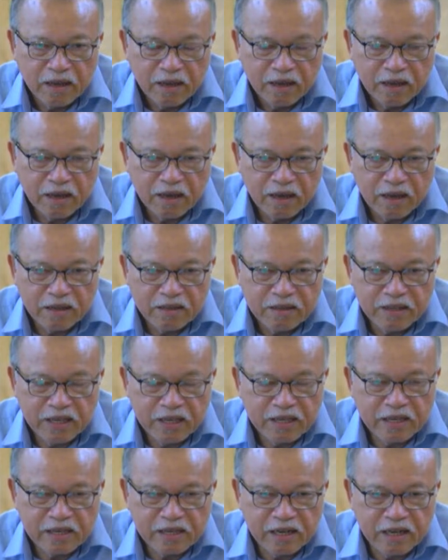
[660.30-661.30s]
uh, they
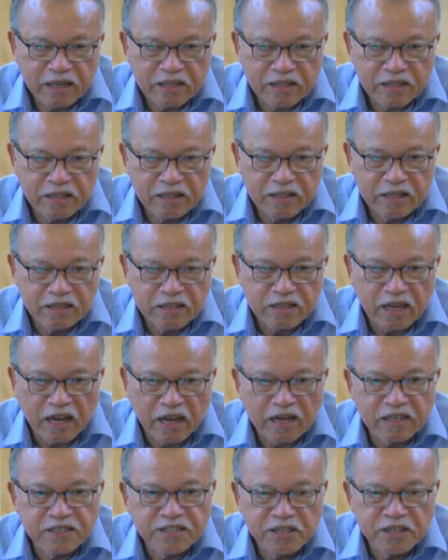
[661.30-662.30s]
create this
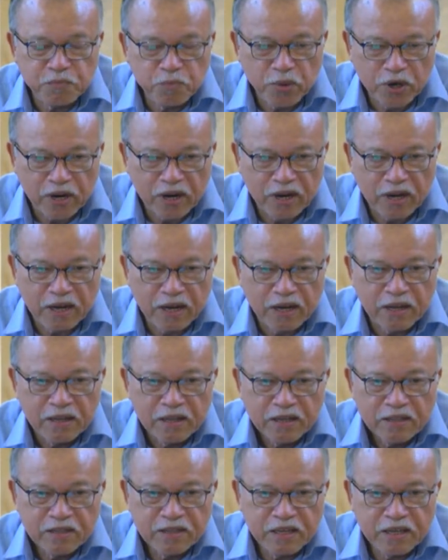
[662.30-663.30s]
algebra,
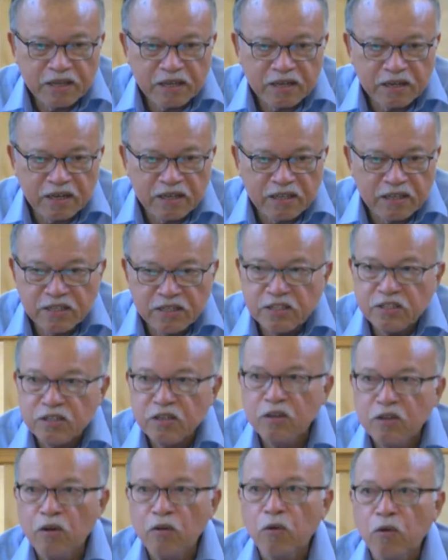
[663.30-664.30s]
they create this
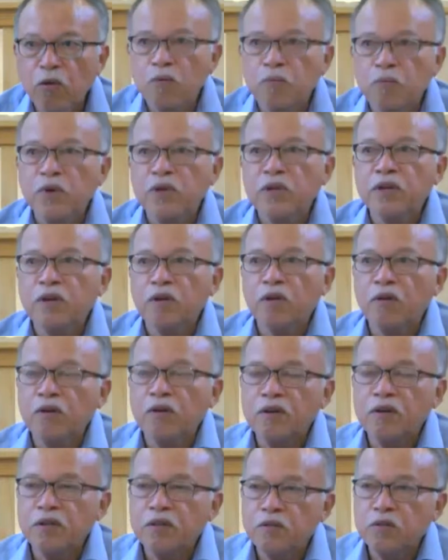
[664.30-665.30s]
globe in
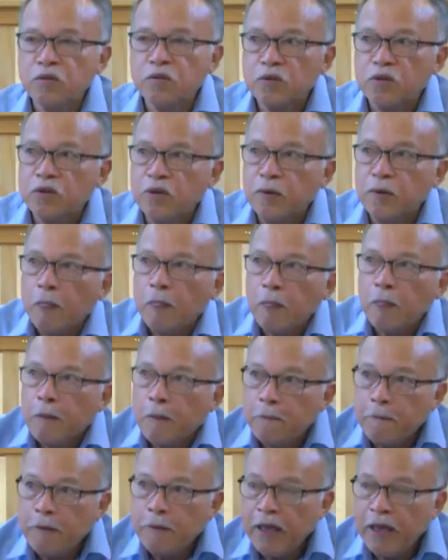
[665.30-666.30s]
order to
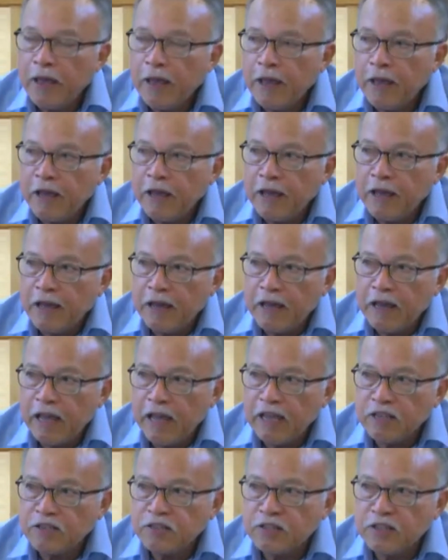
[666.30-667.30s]
uh,
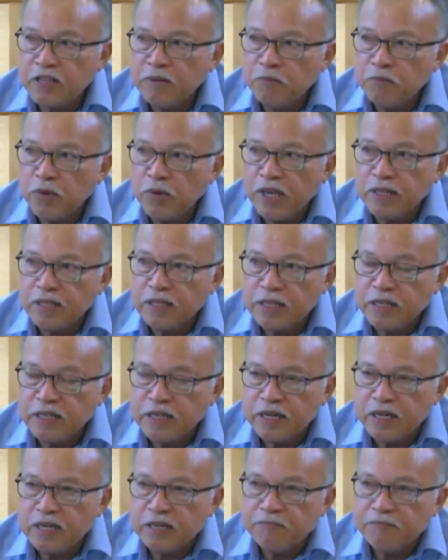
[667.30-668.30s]
estimate the,
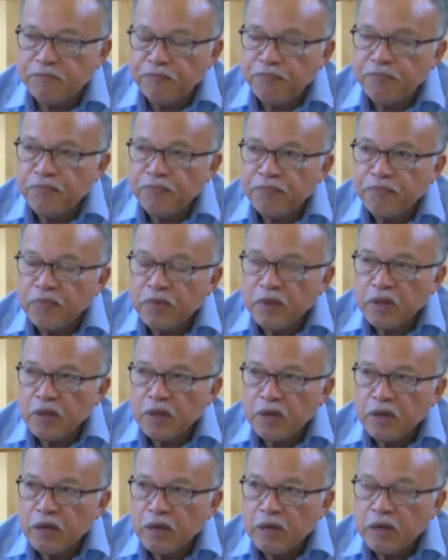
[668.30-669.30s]
uh,
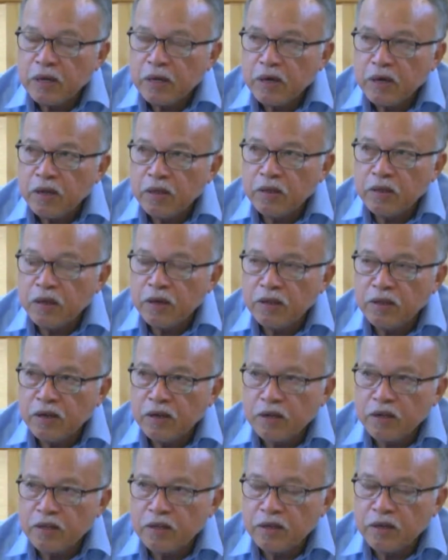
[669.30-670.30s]
the, the,
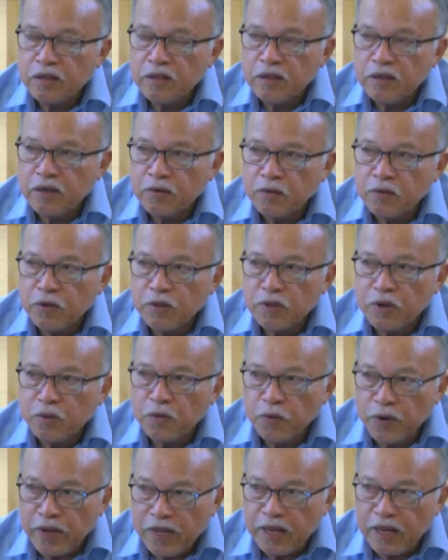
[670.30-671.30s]
the, the, the
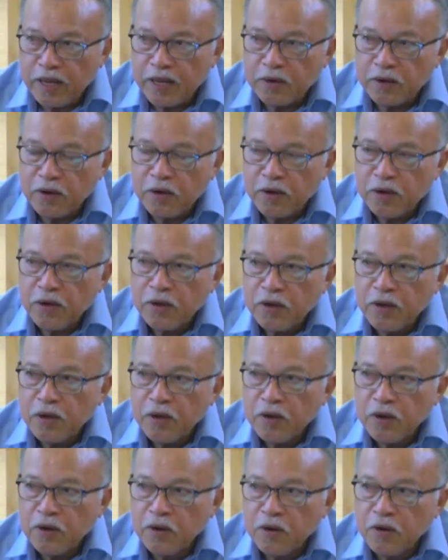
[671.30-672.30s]
way
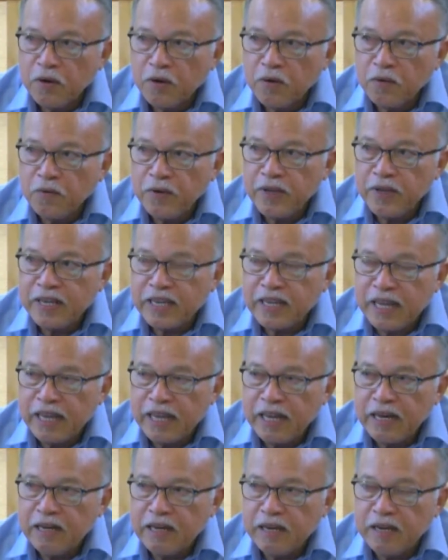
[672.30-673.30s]
uh, we
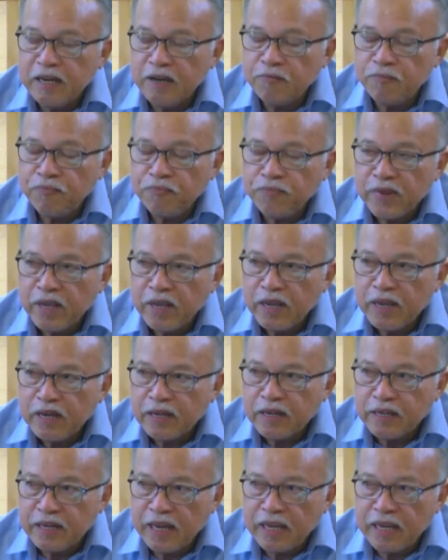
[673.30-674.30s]
can uh,
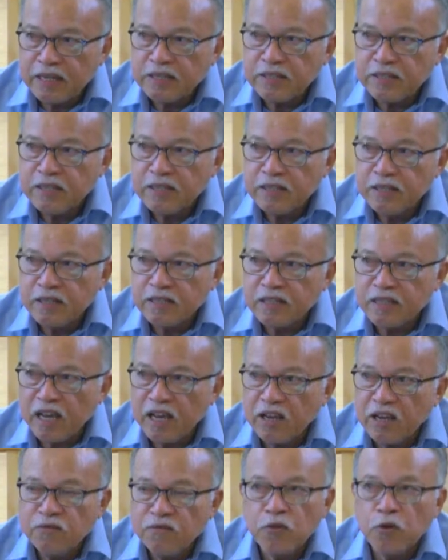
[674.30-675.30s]
guess the
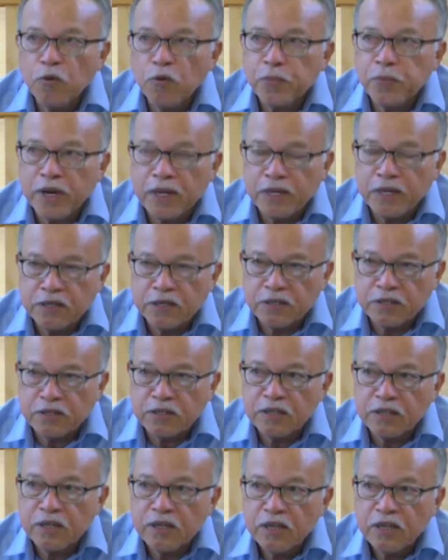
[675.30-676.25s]
time for prayers